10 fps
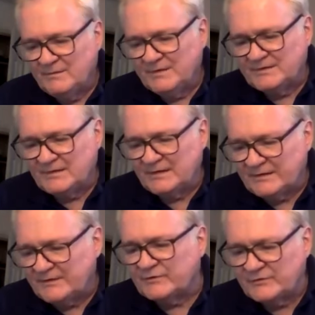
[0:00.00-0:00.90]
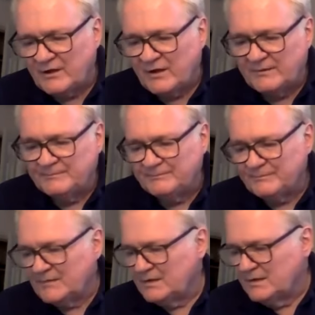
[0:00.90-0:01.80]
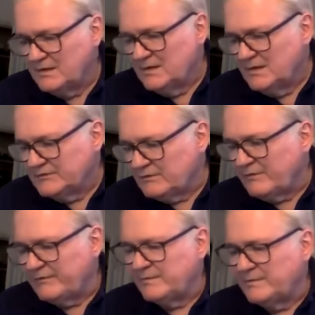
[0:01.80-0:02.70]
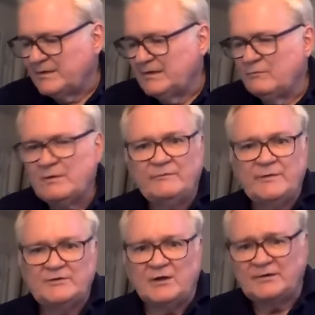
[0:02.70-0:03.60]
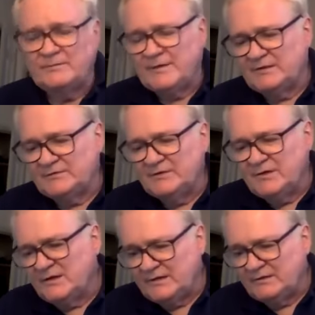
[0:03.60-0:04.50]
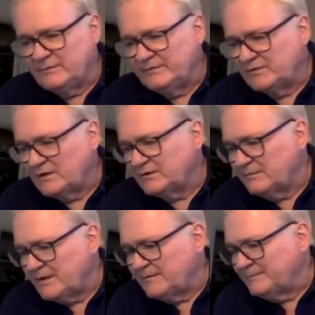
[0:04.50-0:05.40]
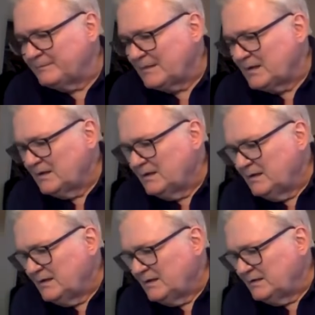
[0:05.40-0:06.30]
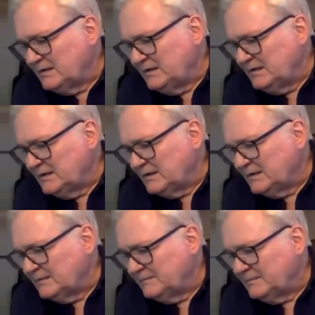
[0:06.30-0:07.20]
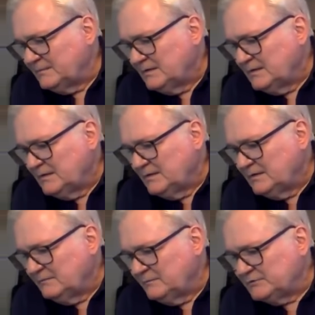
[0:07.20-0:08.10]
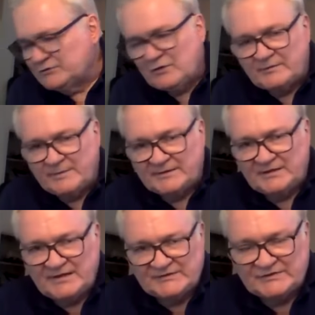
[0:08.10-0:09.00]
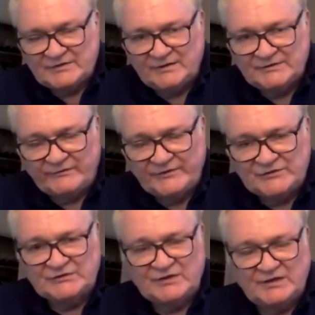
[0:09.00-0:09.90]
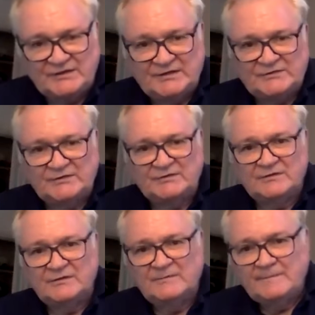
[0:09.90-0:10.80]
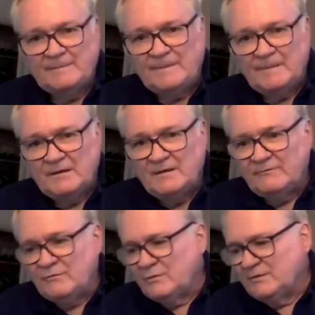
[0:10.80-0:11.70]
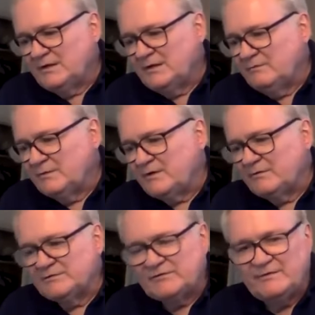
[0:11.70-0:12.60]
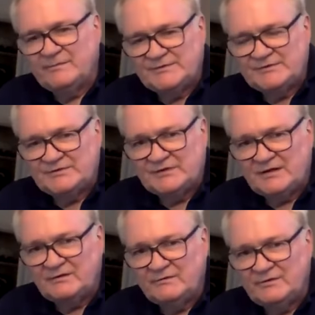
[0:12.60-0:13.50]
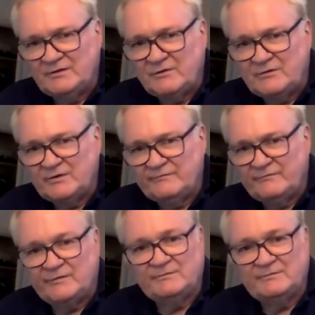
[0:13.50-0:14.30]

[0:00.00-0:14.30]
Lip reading: but another time. So everybody, what have we talked about tonight? We've talked about we just talked about the necessary and sufficiency conditions for the recurrence of the business cycle, the long run,